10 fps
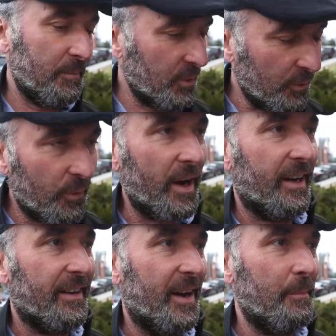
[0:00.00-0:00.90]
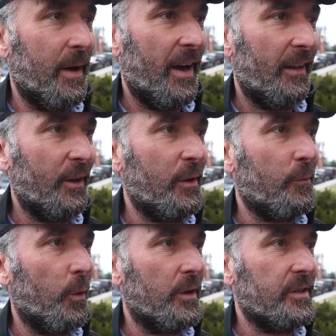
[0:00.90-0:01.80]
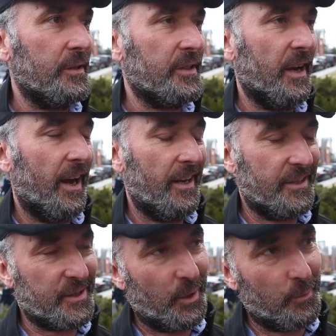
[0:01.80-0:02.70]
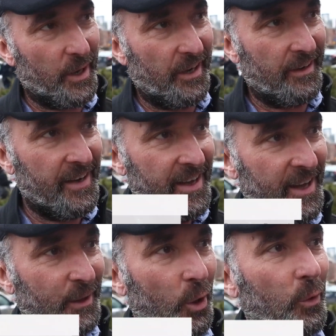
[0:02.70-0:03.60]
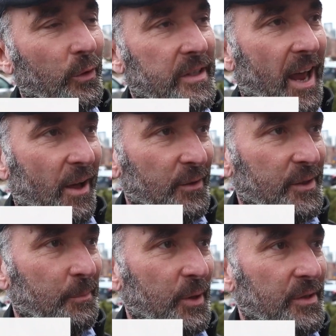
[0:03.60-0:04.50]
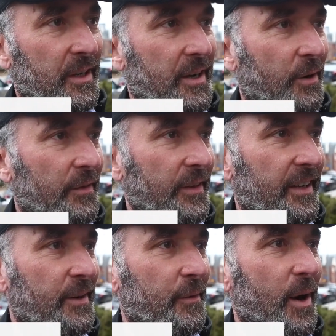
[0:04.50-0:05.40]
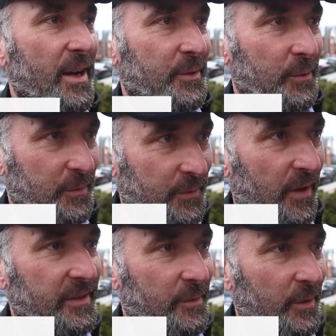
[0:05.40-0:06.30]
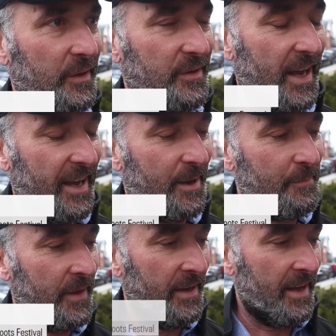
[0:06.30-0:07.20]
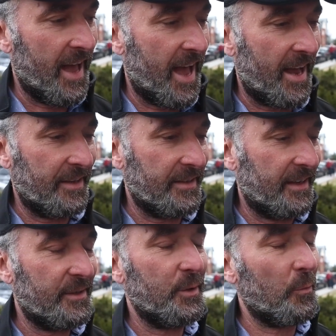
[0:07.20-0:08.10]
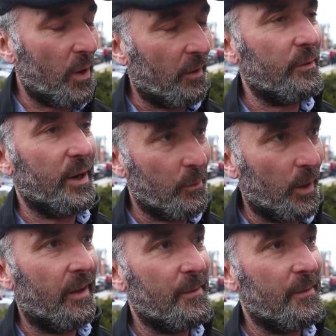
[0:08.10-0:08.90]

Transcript: I'm doing great. I'm looking forward to tonight and celebrating local talent and music here at the Grassroots Festivals, and doing well, very well.